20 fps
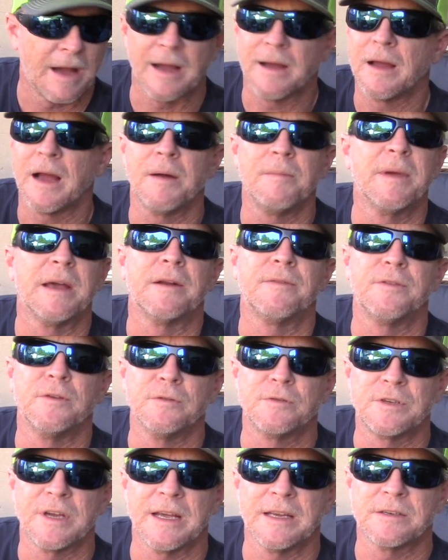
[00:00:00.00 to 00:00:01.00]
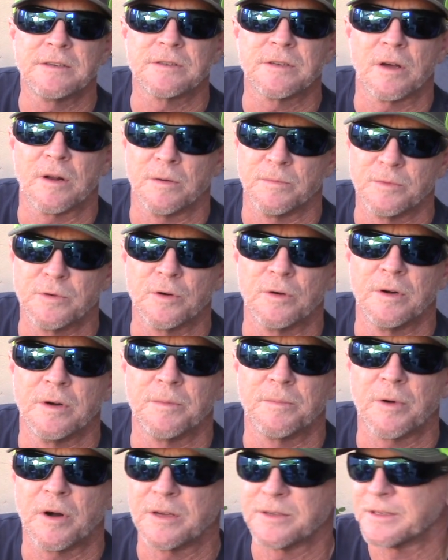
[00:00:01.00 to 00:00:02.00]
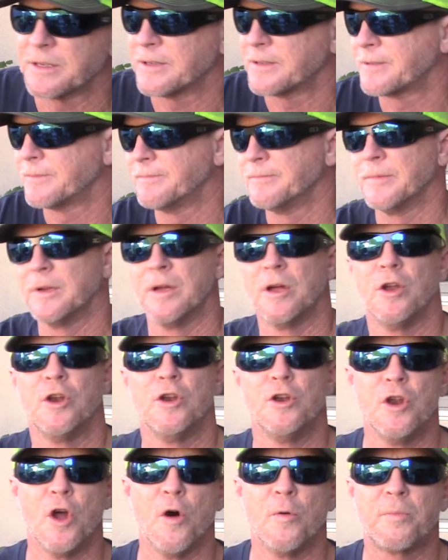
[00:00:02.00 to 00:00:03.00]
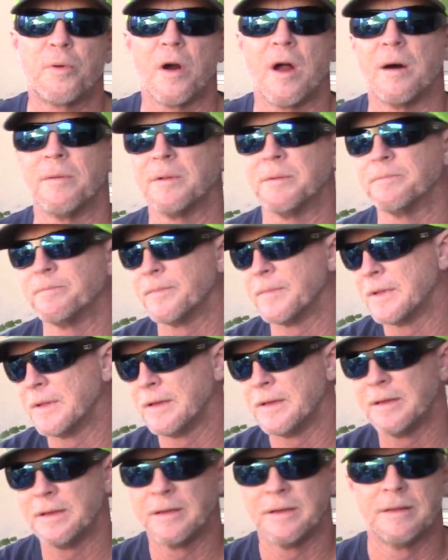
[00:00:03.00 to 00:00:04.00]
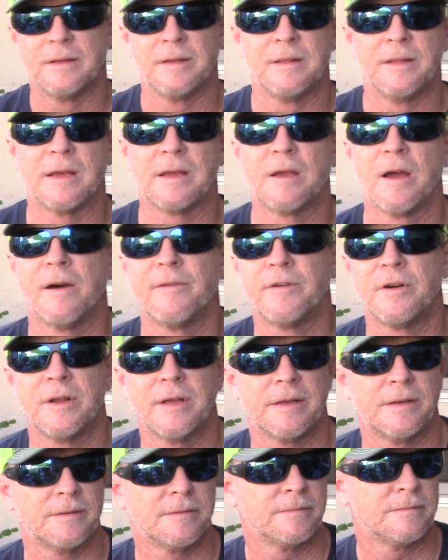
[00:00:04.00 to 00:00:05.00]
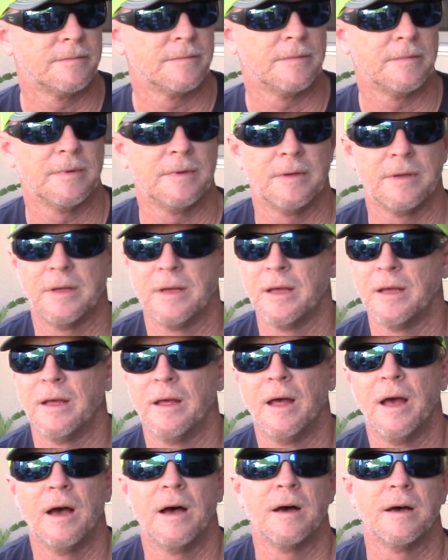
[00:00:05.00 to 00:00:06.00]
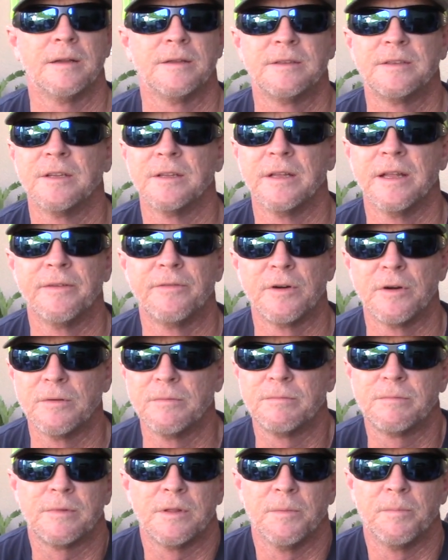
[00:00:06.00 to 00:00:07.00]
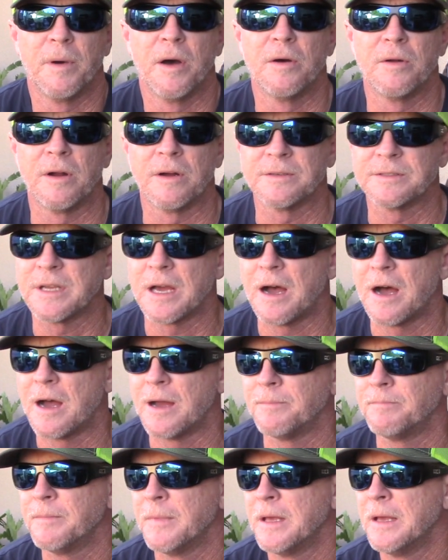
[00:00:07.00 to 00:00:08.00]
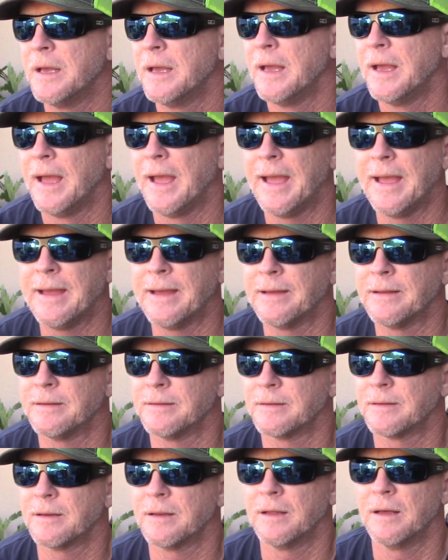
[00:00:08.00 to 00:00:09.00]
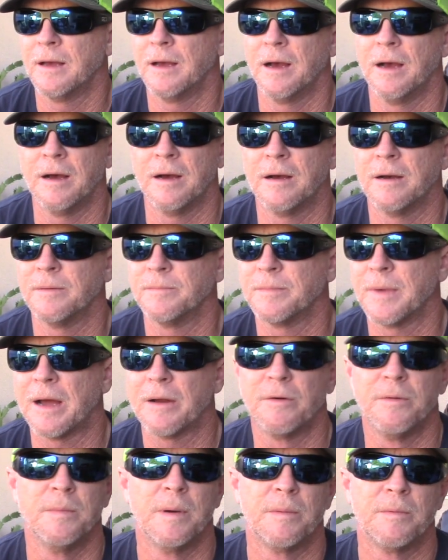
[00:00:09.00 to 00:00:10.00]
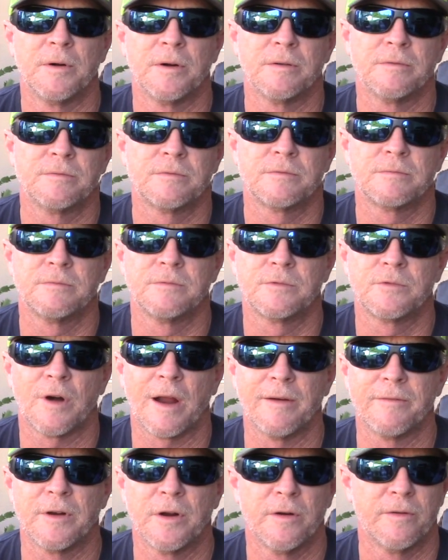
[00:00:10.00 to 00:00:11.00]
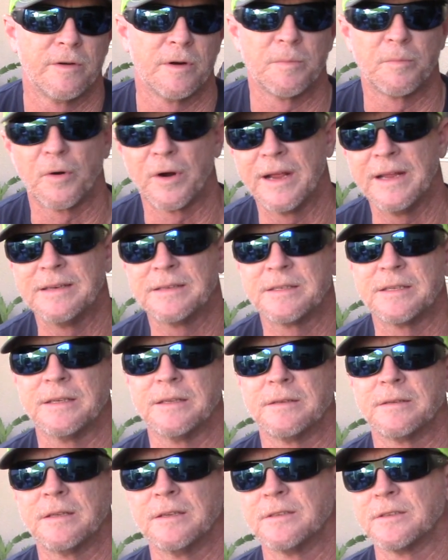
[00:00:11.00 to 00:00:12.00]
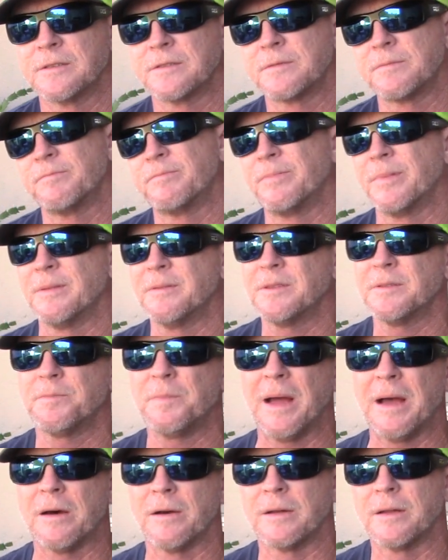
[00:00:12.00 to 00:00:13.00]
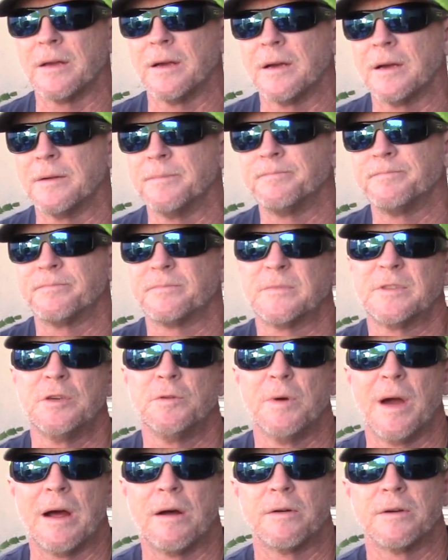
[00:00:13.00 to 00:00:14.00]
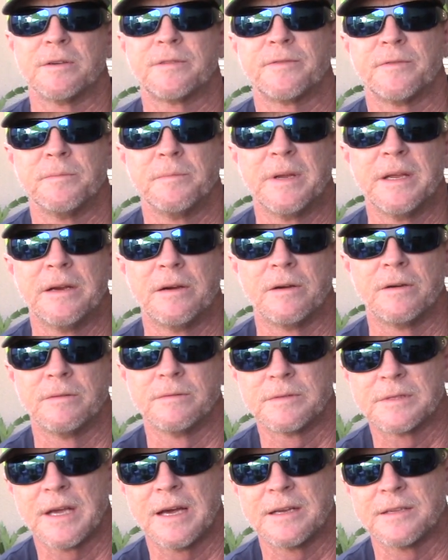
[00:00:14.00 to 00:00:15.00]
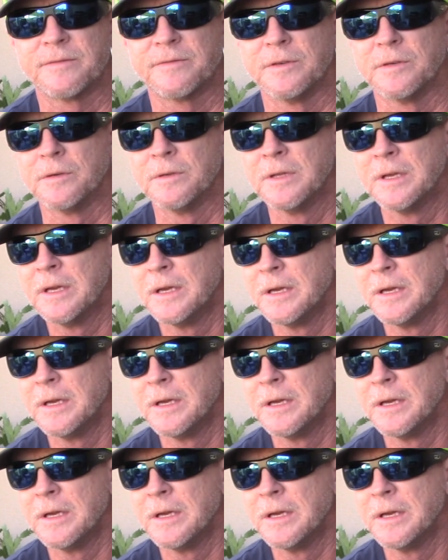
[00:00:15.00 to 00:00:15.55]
I made a few changes on them during the process, no problem. They covered it, delivered the boat on time, and I remember driving over to Bradenton because it's about 2 hours from here in Titusville.